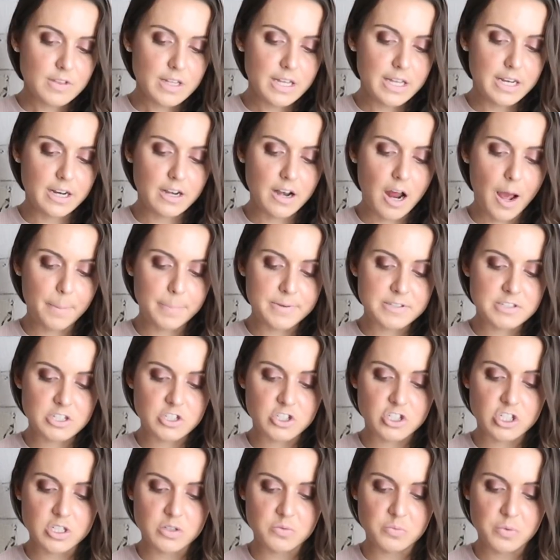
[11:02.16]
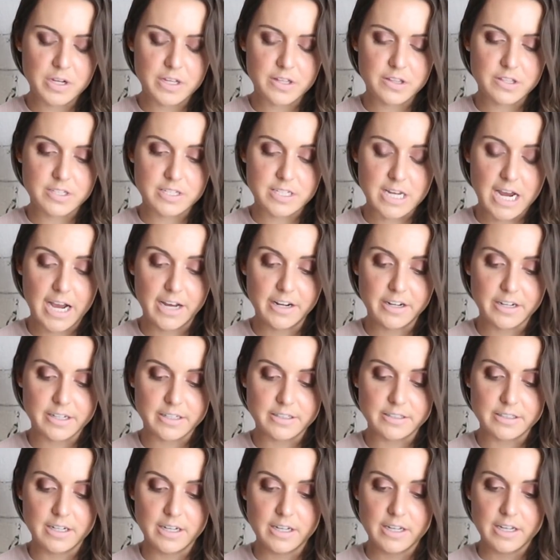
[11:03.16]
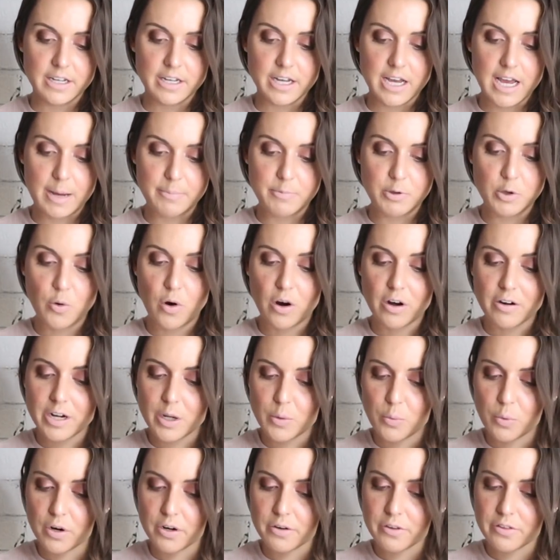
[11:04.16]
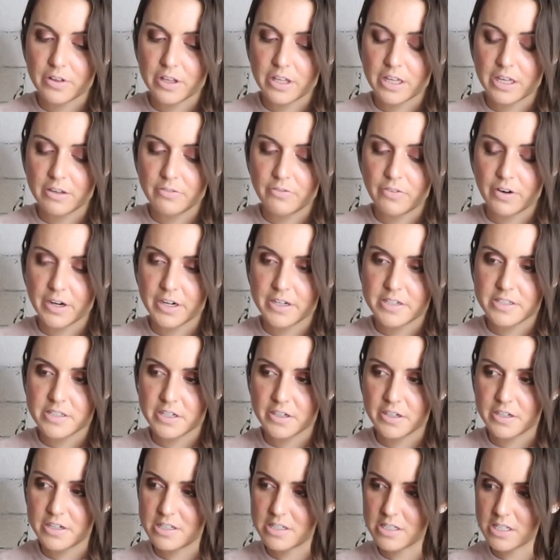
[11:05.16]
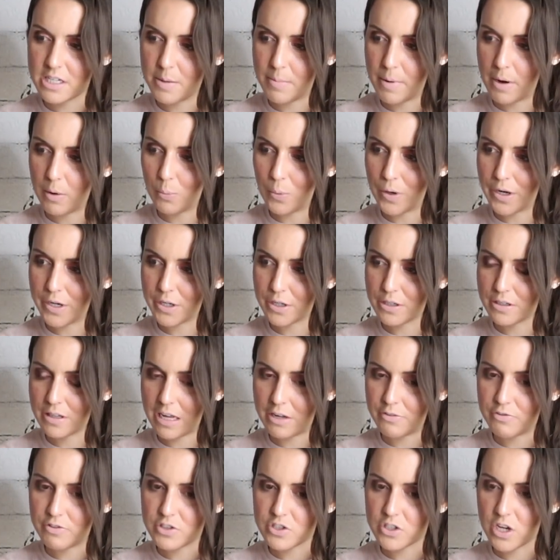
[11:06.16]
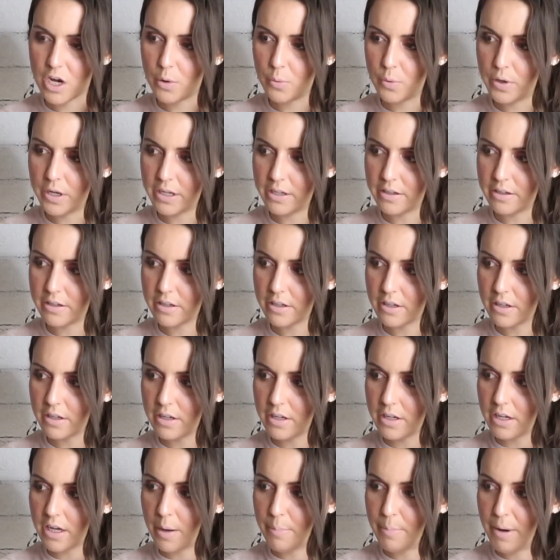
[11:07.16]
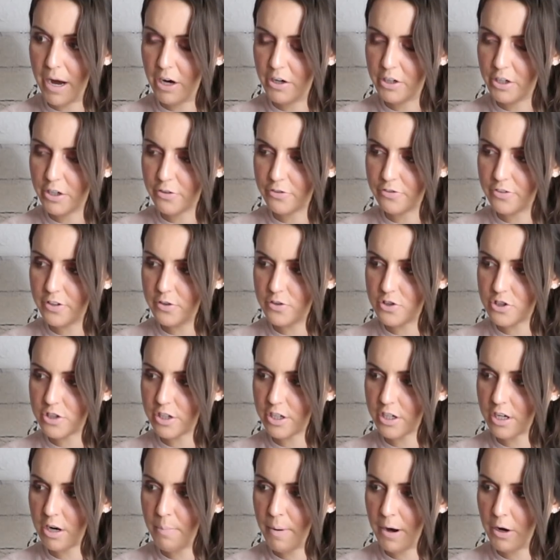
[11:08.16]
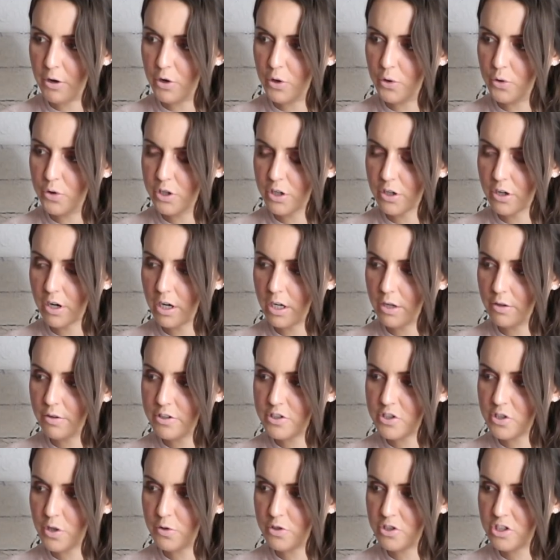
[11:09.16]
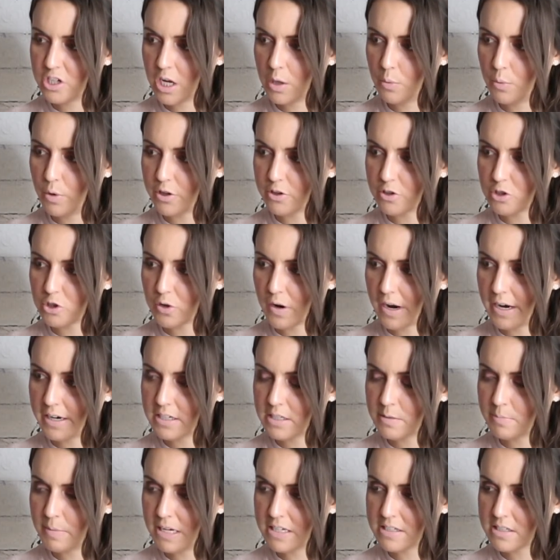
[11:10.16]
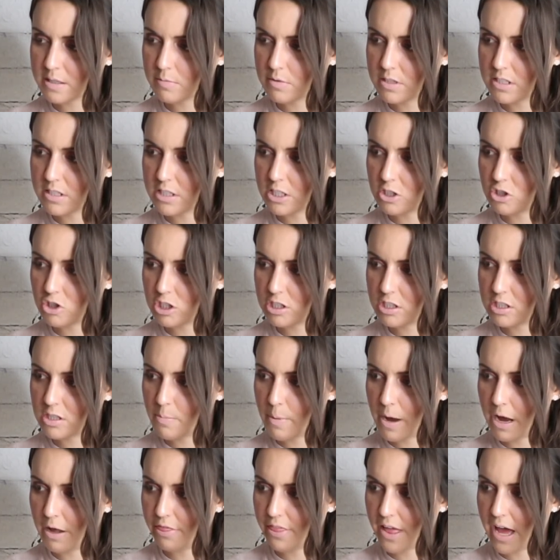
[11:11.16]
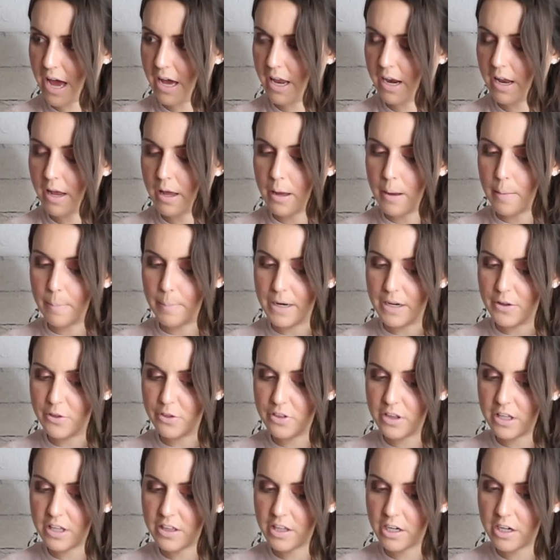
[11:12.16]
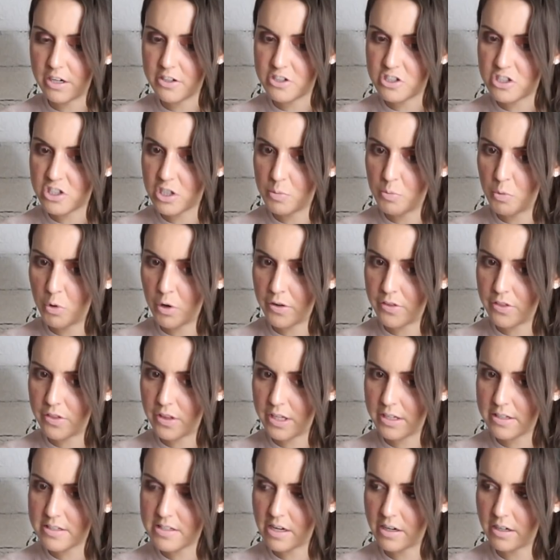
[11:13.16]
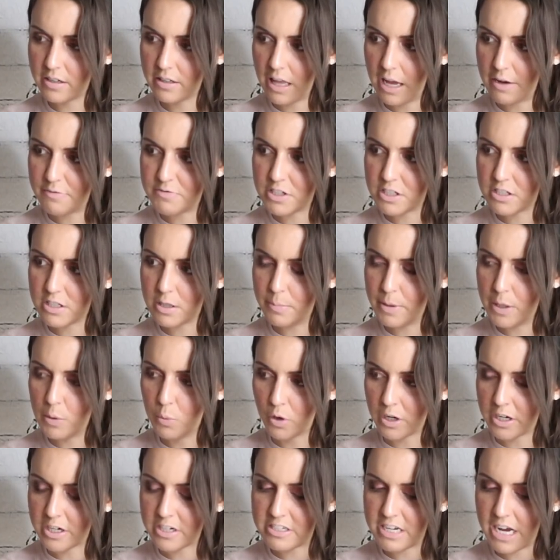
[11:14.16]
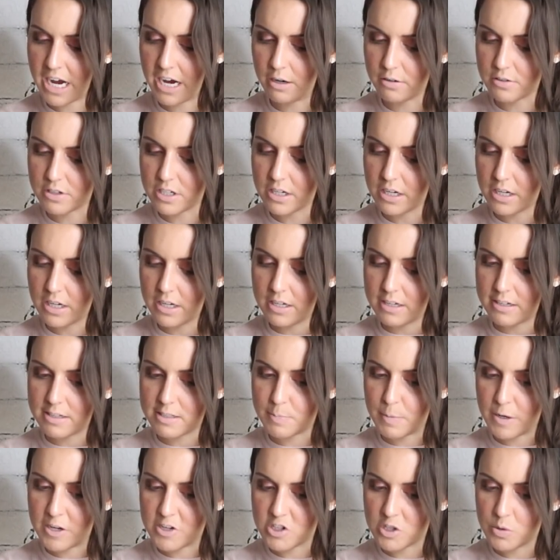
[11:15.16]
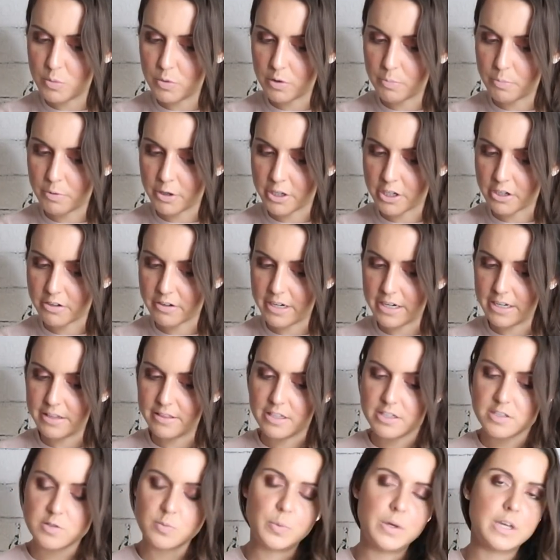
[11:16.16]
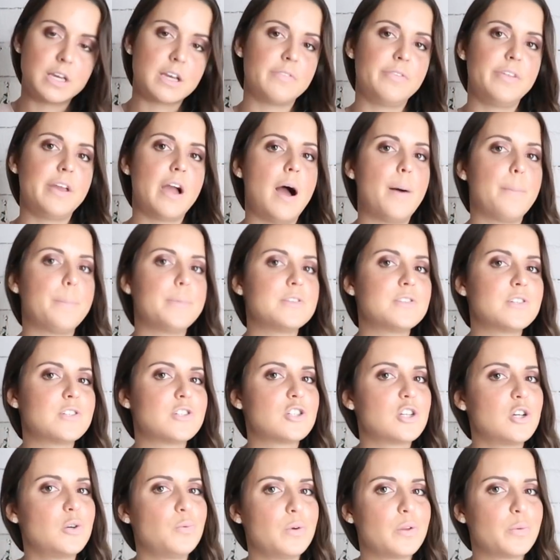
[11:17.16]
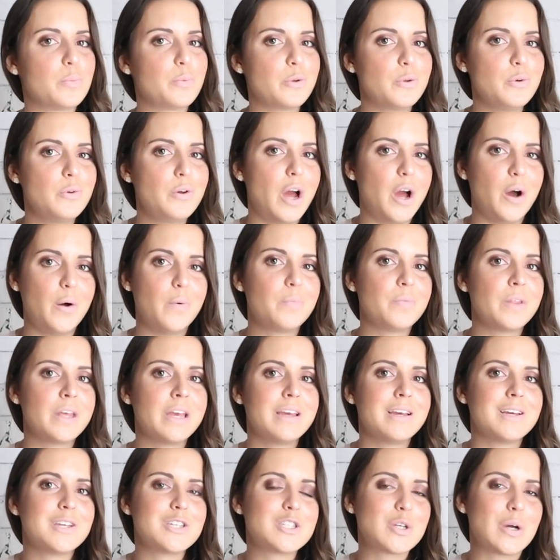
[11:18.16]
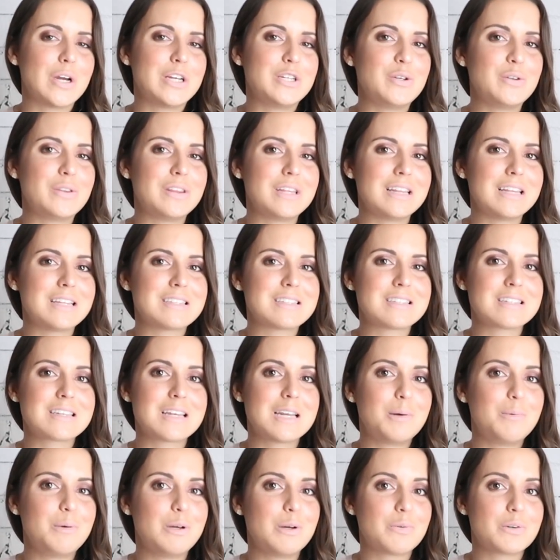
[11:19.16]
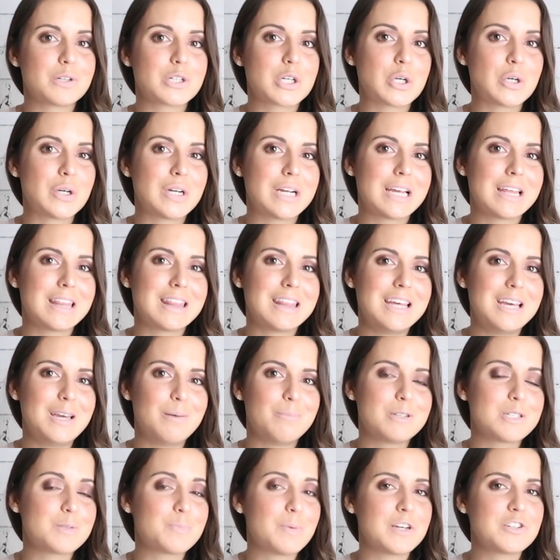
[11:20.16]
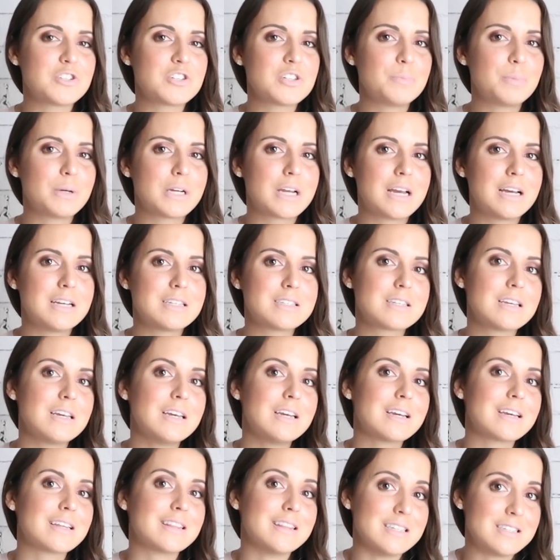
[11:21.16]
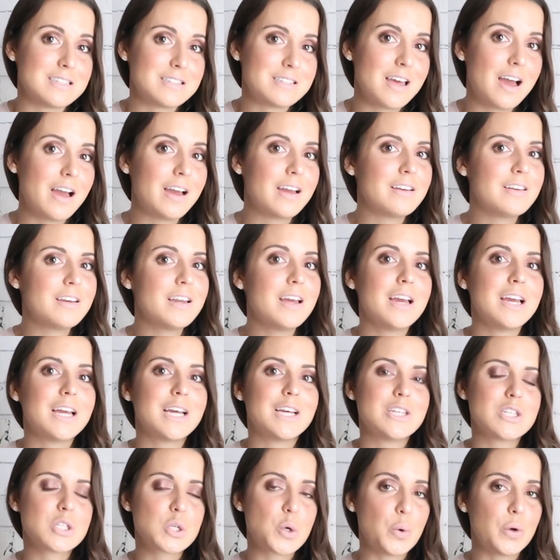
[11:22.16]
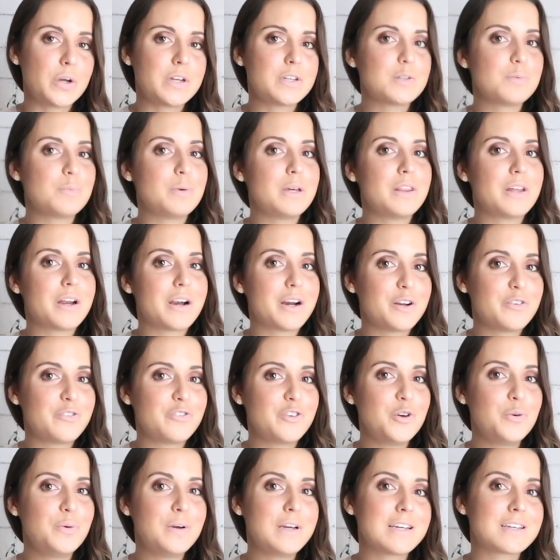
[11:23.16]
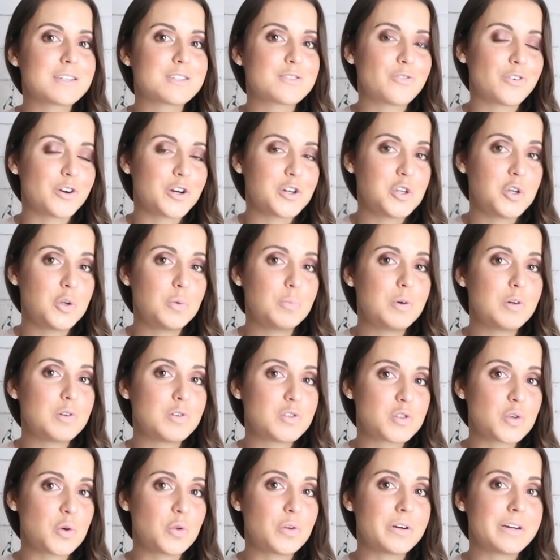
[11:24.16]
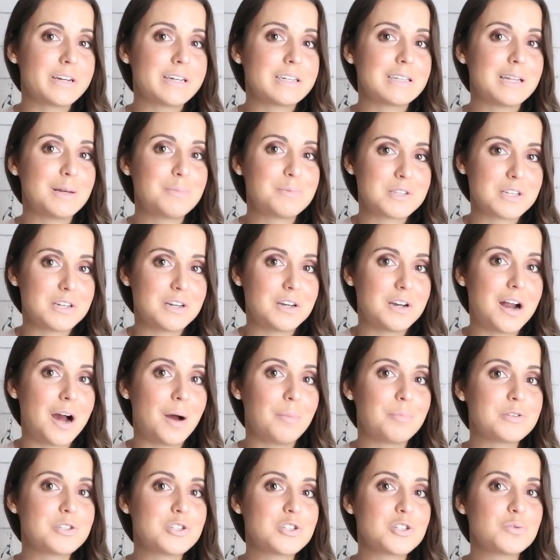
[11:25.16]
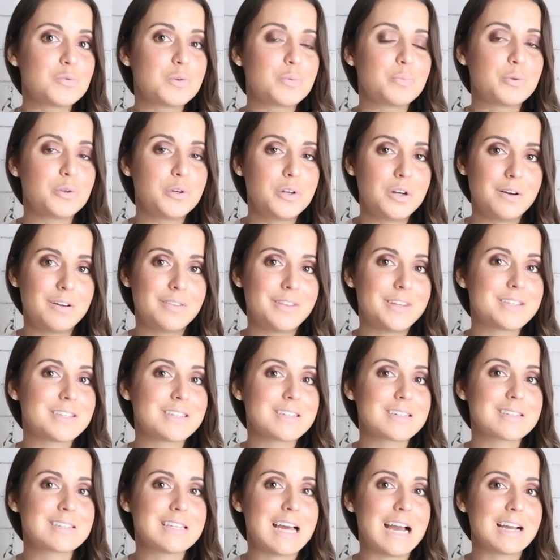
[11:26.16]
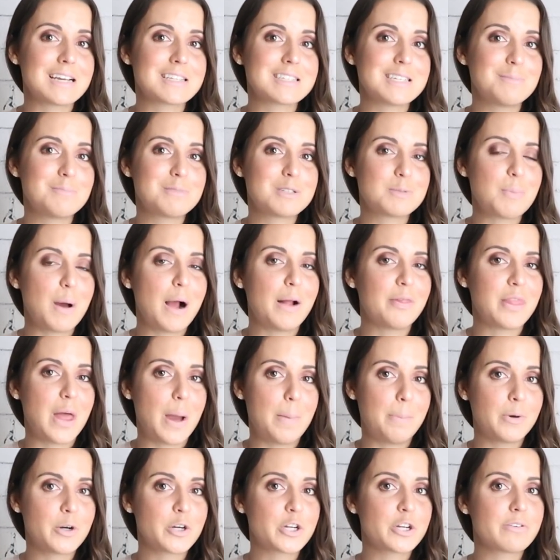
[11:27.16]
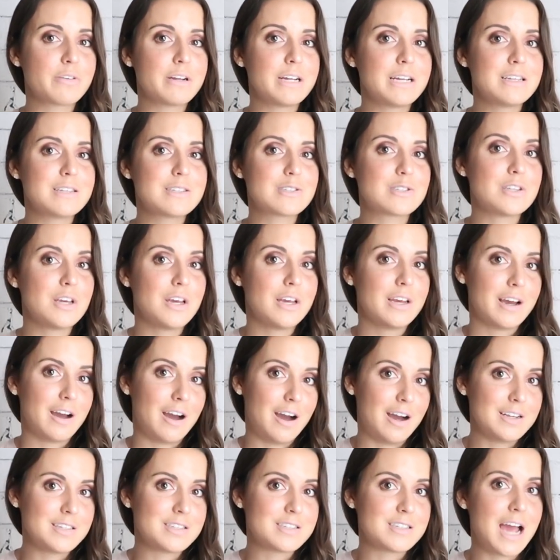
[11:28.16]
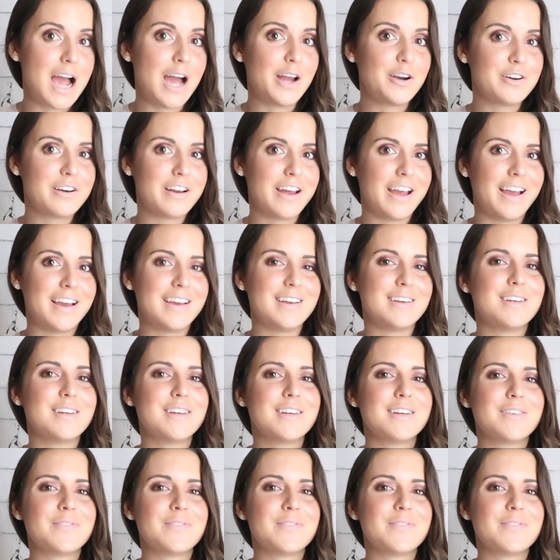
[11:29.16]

in an opposition with Saturn, you already were thinking very seriously about where your life is going, about your future, about who you're going to associate with, trying to make some decisions about that. But I think there are still more things that are left to be worked out, especially with Mercury this week in the opposition with Pluto. So I do think this is going to be a recurring theme, especially because the Sun is going to be there in a few weeks for a new moon solar eclipse and an opposition with Pluto in this exact same spot that Mercury is on Saturday